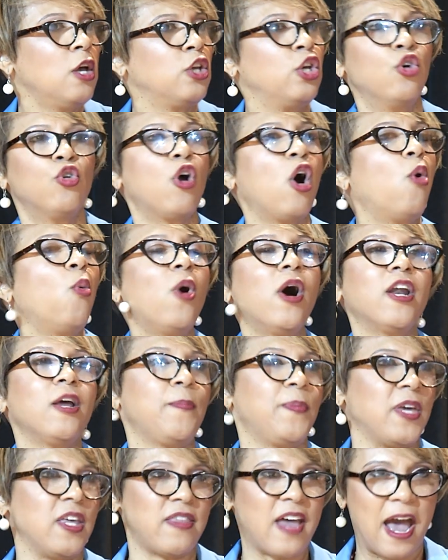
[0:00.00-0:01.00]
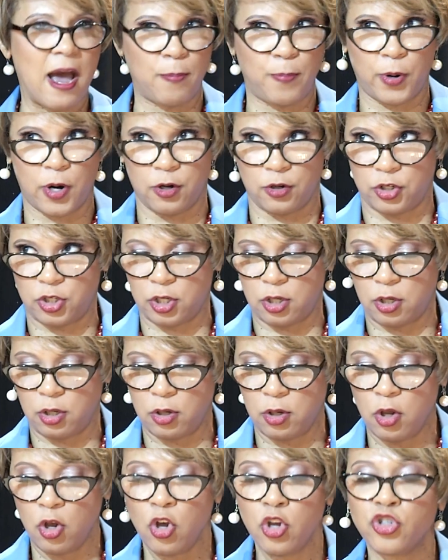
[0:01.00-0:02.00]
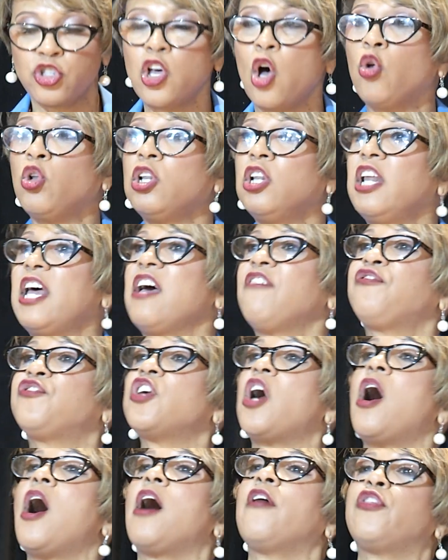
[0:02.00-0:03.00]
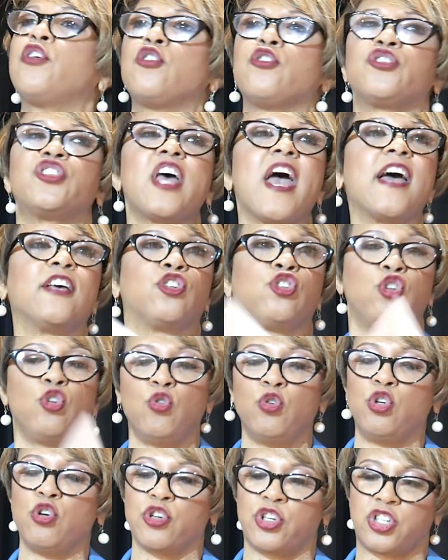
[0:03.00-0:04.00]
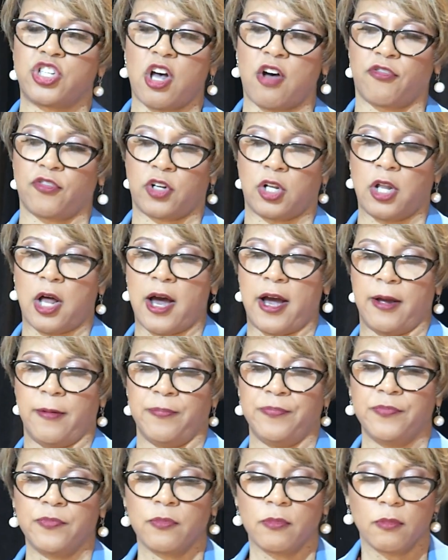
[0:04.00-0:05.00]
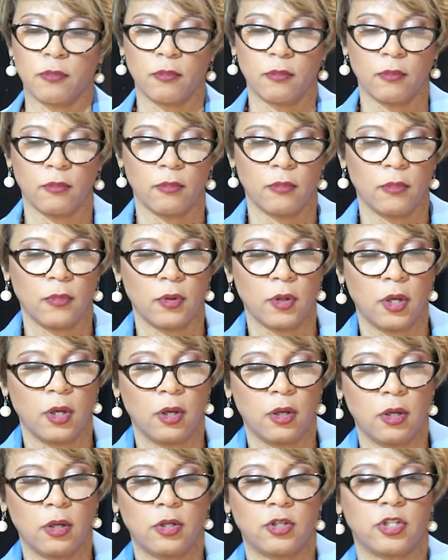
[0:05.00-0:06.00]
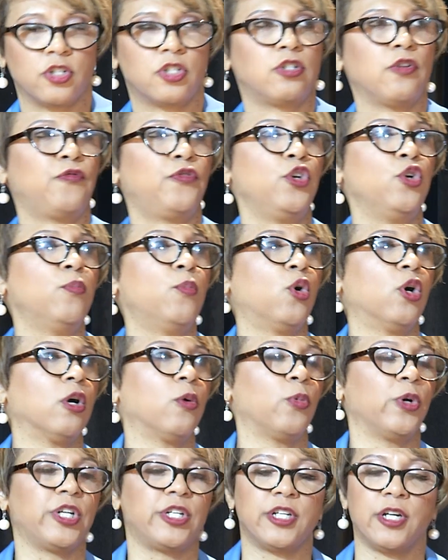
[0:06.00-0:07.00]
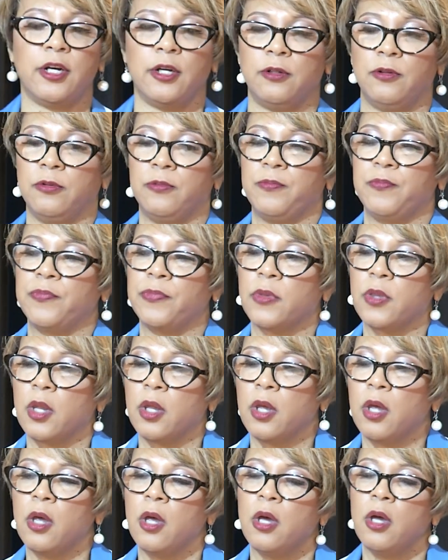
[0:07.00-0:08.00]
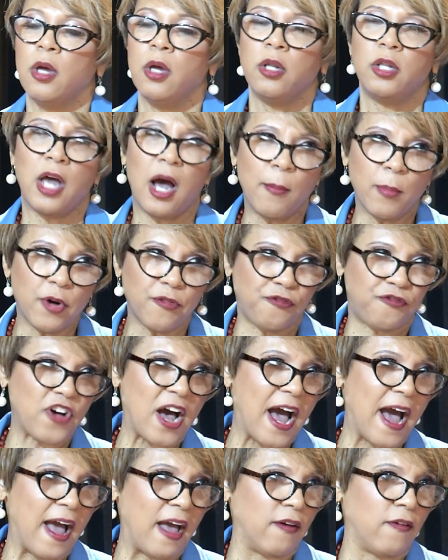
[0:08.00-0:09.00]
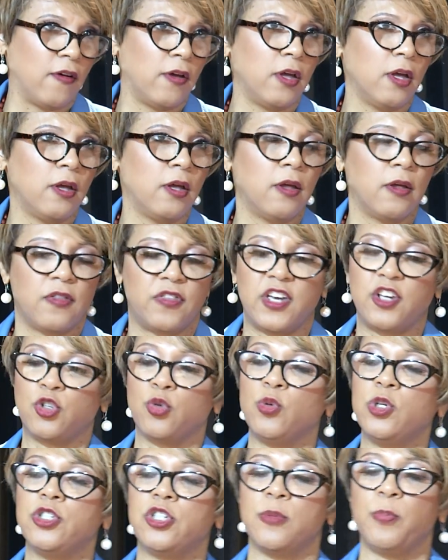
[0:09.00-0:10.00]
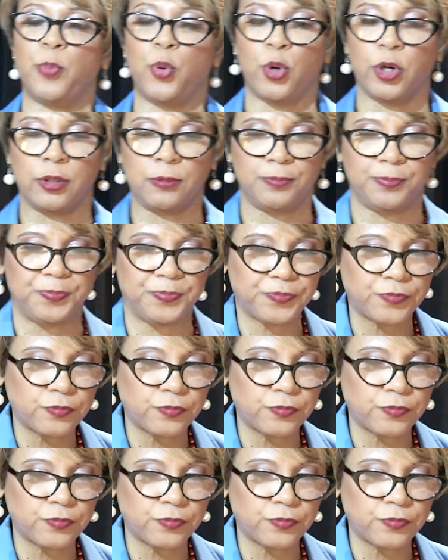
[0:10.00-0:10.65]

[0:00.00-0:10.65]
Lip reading: You don't want to be that person. So lift others as you yourself climb. Just a few more and we're done. Number five, this one's important.